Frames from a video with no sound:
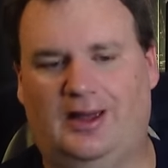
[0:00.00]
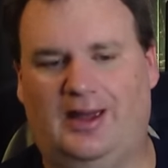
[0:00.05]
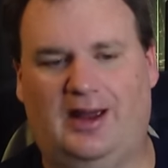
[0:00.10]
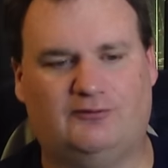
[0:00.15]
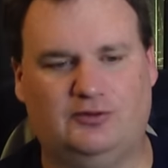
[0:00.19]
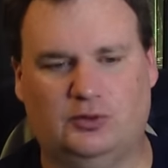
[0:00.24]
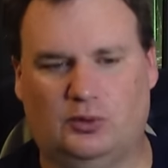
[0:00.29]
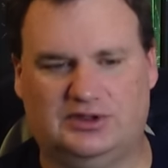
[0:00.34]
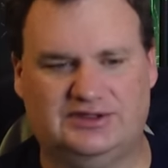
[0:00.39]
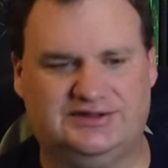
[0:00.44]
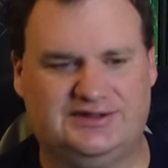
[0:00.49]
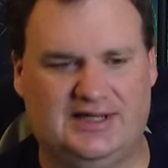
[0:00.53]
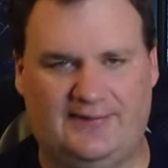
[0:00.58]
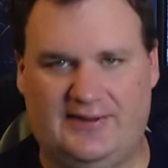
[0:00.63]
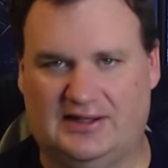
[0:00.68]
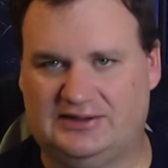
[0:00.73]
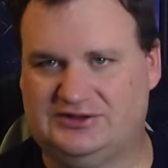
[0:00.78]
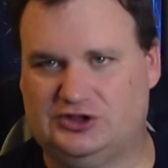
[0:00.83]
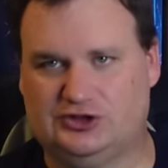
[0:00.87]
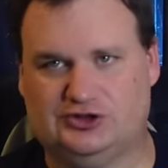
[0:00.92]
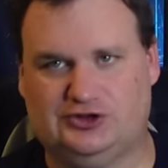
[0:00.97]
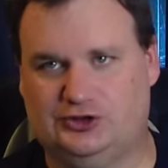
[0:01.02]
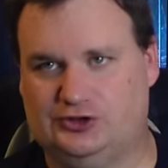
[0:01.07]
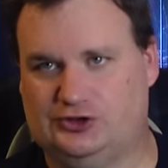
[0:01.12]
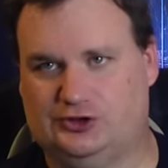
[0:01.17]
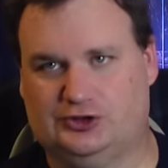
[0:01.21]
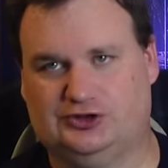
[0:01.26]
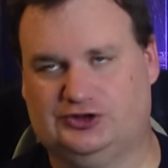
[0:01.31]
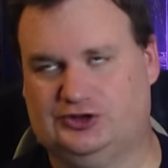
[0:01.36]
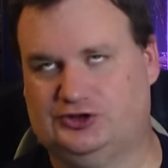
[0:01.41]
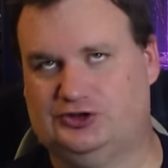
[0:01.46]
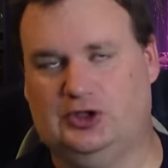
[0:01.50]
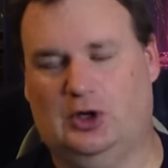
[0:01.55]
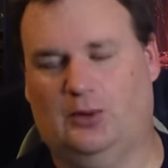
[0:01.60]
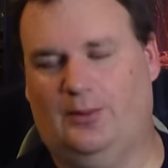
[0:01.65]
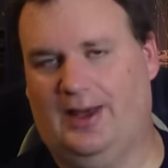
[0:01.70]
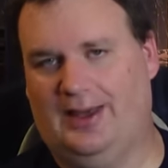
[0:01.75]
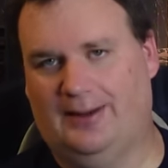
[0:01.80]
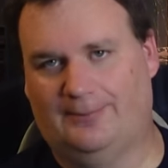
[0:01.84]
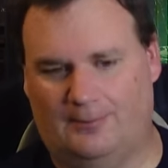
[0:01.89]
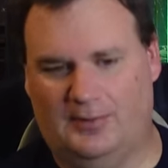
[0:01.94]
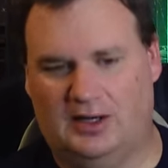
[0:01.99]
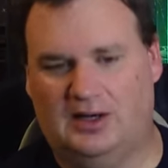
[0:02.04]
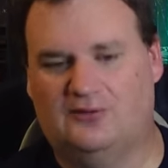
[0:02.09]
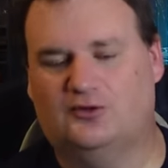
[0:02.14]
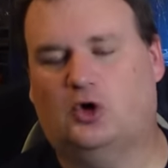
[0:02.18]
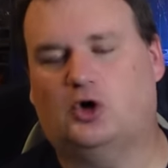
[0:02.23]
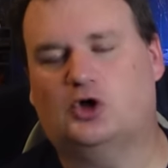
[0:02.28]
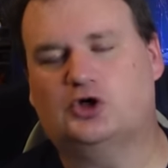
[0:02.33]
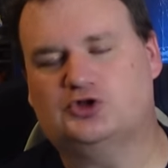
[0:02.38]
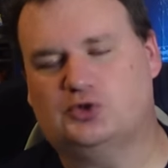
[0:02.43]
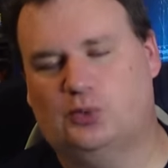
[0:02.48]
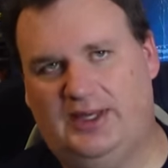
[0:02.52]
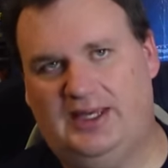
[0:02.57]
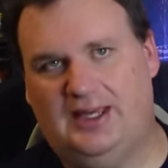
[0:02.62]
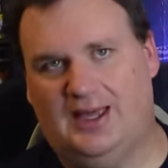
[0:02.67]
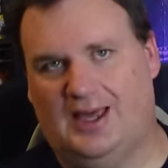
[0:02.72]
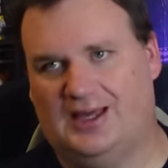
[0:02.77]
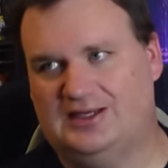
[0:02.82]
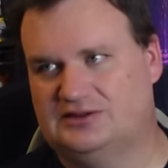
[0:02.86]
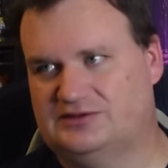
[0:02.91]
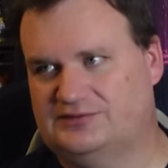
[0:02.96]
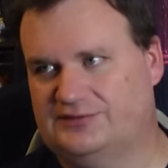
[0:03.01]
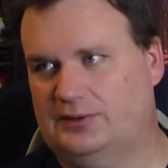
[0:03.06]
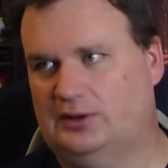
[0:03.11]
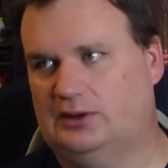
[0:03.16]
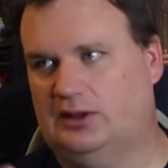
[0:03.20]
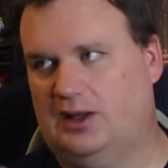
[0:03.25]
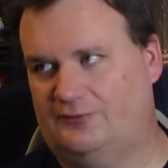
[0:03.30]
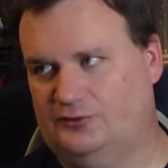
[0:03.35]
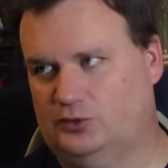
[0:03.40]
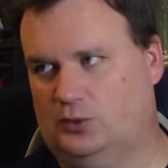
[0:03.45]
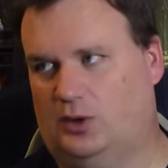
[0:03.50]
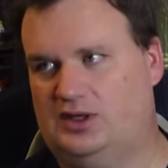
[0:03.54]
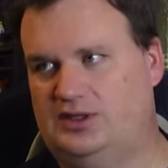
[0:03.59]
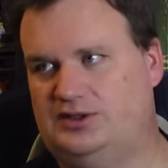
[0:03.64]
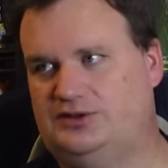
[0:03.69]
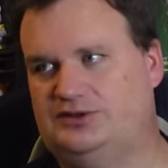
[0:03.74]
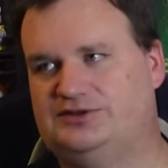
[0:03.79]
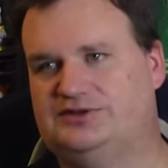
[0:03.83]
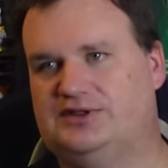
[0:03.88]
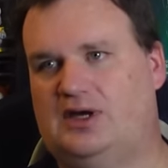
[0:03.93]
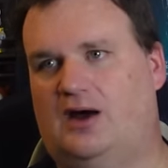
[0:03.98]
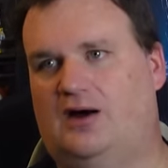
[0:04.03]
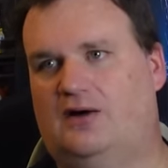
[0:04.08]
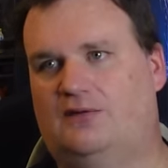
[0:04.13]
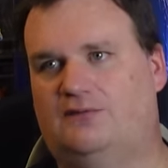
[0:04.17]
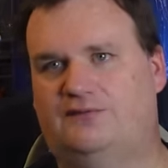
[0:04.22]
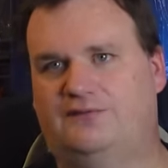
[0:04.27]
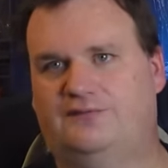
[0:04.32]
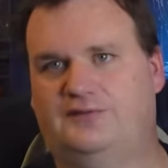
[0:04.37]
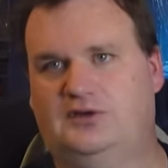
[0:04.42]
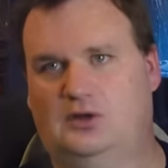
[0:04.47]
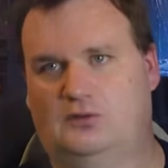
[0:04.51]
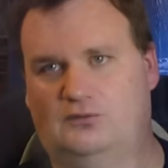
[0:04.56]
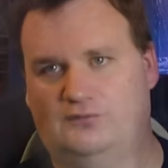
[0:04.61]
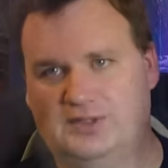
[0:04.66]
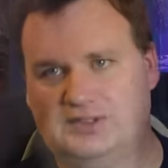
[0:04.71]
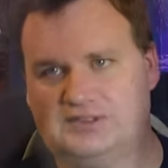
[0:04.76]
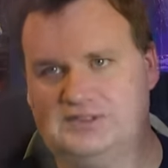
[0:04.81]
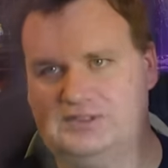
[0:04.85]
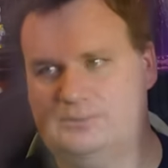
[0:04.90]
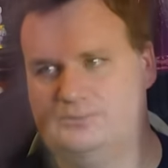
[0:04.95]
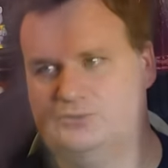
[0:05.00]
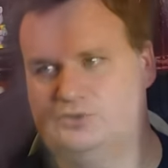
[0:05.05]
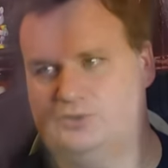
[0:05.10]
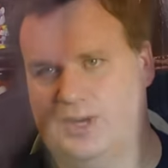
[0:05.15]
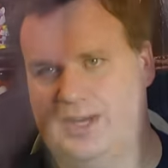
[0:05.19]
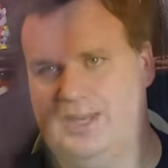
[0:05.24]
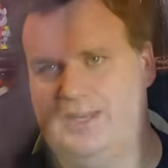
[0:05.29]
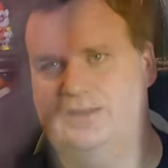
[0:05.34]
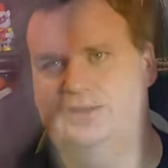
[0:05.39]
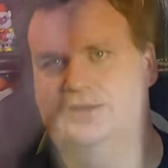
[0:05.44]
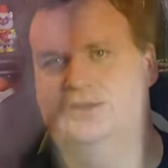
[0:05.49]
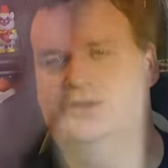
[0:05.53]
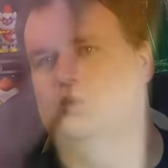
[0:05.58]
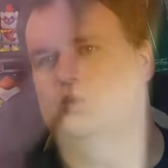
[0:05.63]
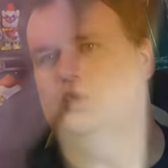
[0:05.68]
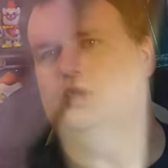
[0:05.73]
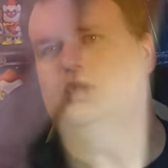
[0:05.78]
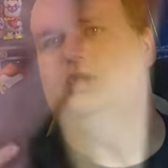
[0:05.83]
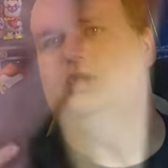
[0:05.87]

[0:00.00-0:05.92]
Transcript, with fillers: Everyone said that's just, there's just no way. Um, and of course, we as loved ones of, you know, victims, right? We're